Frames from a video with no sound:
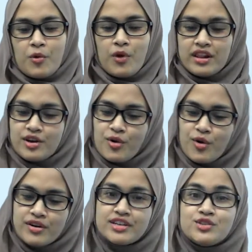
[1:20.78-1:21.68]
While
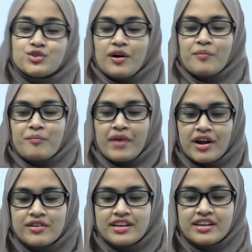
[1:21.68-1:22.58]
according to
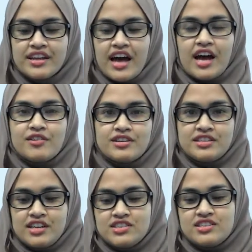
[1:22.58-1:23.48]
American
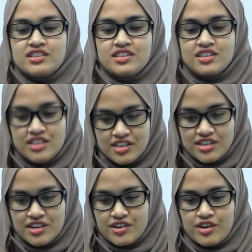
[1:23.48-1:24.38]
Heritage
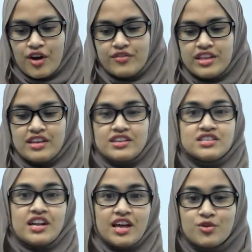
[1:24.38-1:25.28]
Dictionary of the
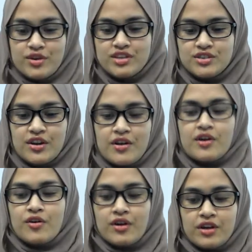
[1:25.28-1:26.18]
English Language,
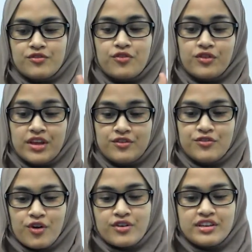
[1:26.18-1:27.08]
in
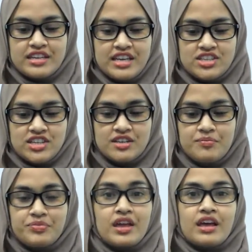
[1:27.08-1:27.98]
4th edition,
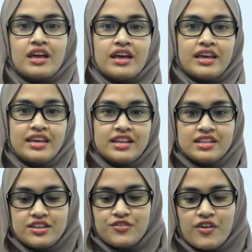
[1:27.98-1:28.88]
it
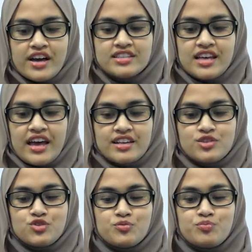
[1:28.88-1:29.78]
defines
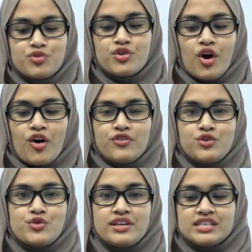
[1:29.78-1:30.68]
as to put off
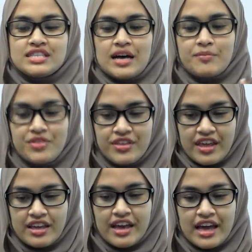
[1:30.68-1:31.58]
doing
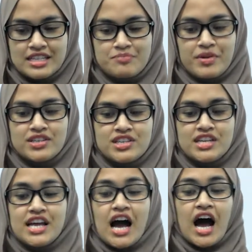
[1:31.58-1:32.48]
something,
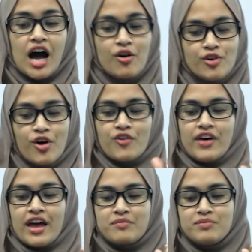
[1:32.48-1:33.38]
especially out
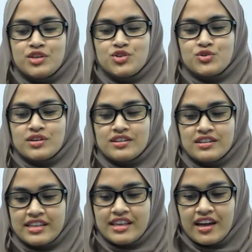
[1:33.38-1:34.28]
of habitual